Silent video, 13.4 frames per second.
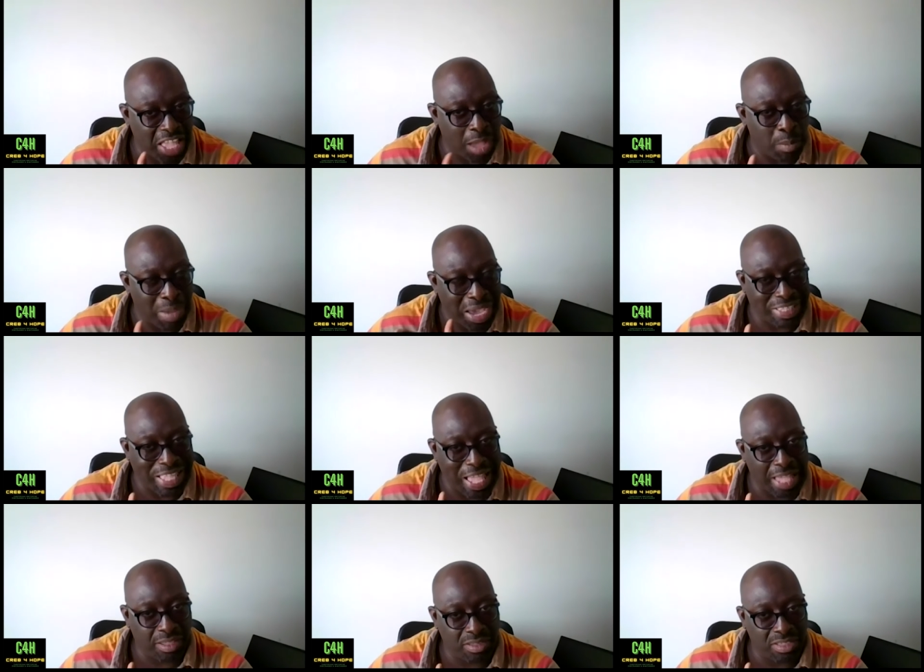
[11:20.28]
you've now made
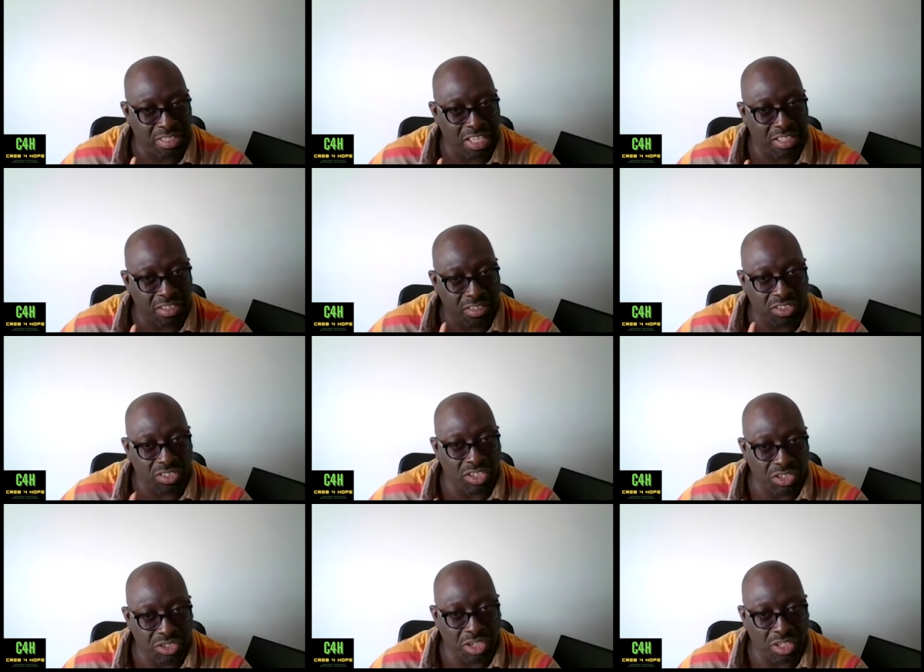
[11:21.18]
that consented
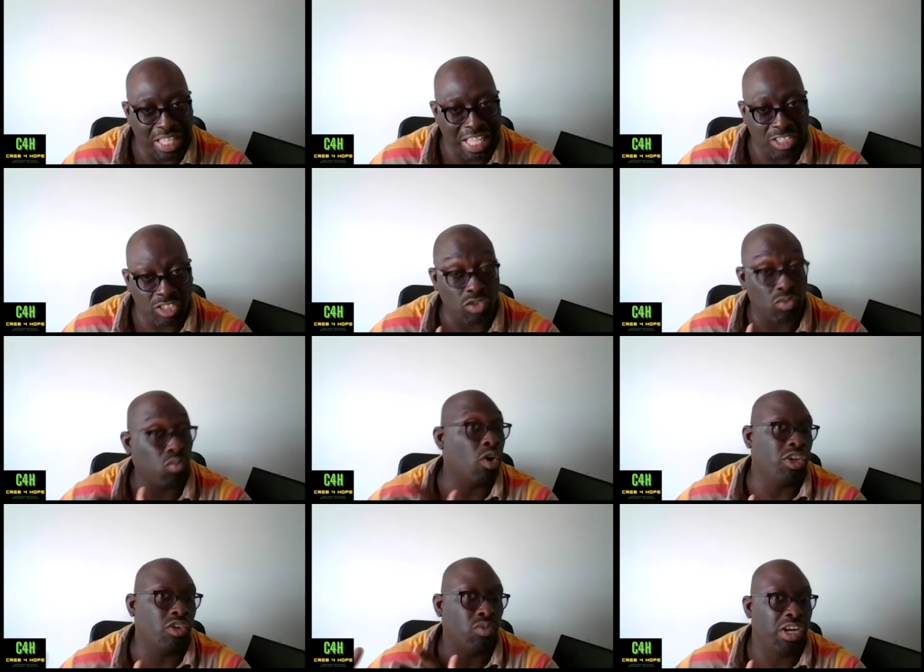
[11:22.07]
decision as to
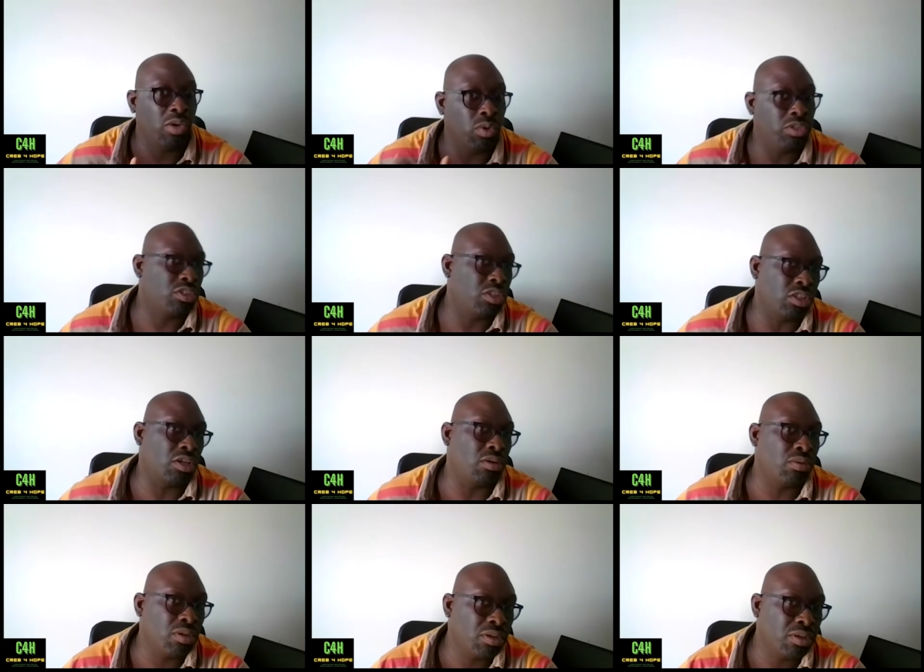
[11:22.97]
what you really want to
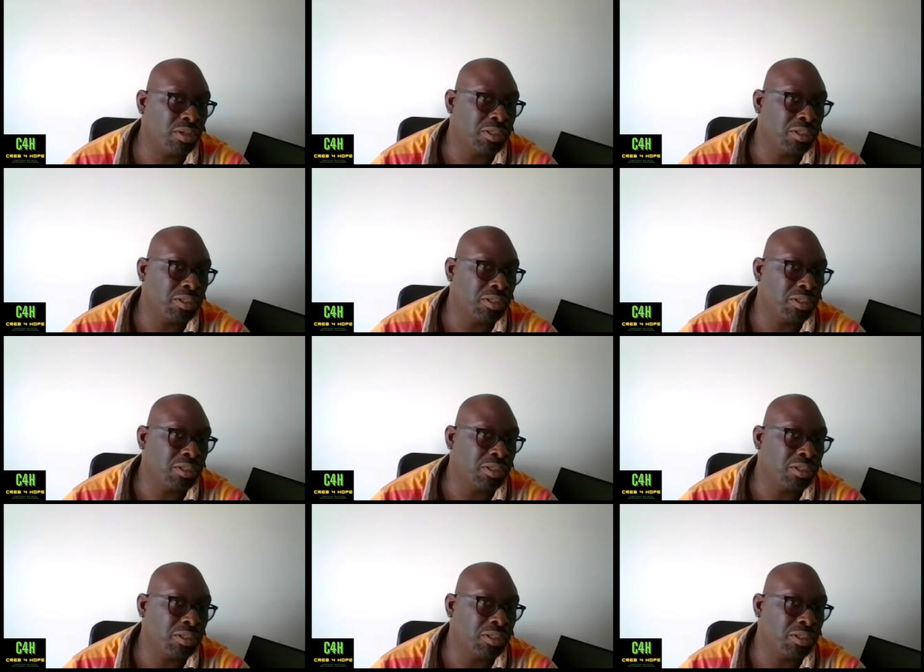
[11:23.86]
do?